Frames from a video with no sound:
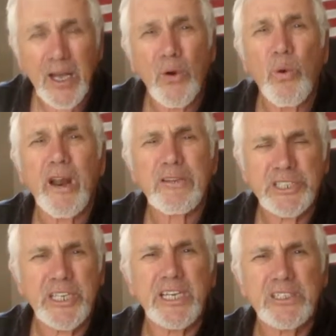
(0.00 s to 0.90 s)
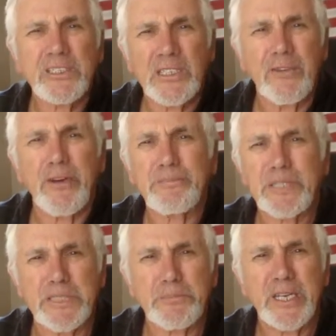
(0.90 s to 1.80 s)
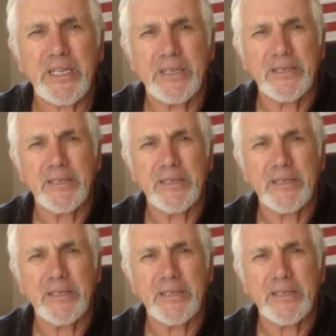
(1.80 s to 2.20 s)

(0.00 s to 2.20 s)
Why don't you get yourself up to speed?